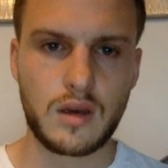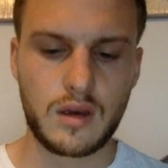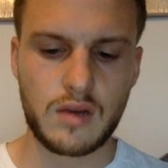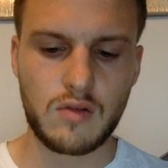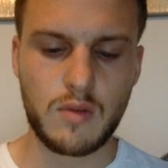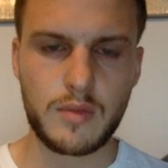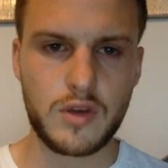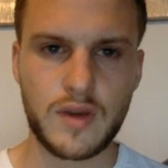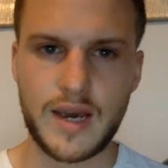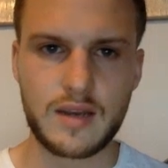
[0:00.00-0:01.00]
And remember,
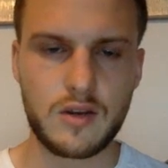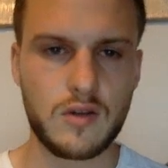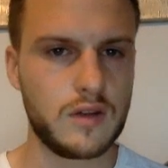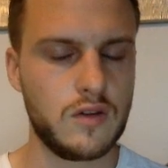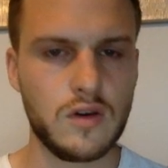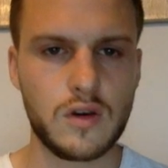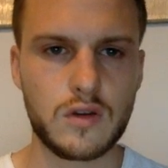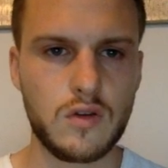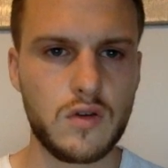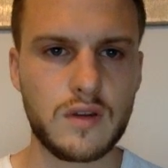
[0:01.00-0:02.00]
you can do this.
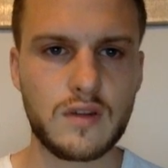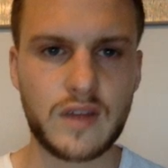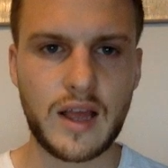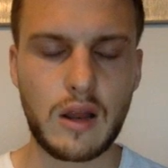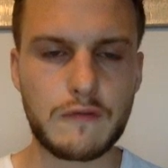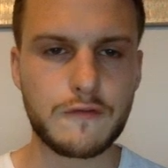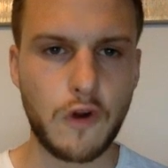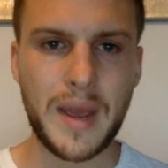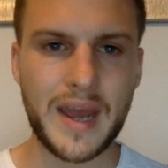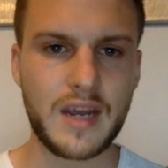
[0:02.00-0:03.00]
You can sell
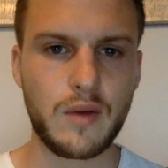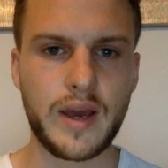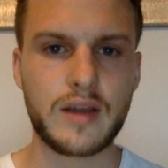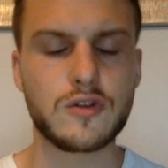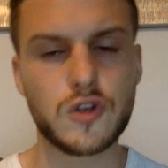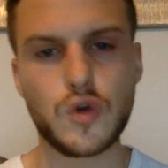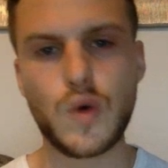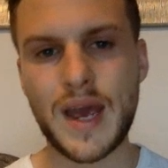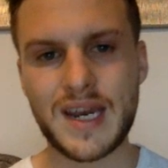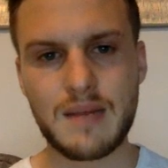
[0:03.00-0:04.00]
from anywhere
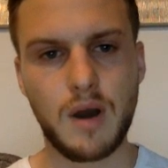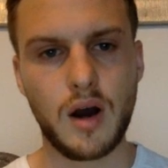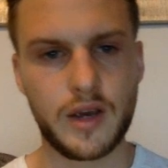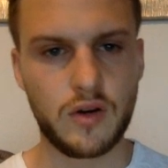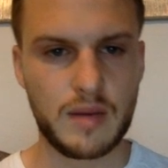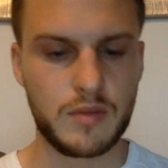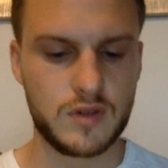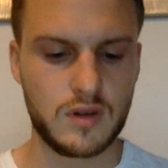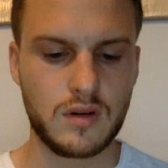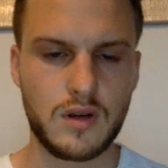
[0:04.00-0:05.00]
to any market on
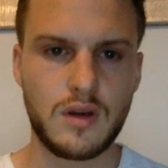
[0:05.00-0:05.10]
Amazon.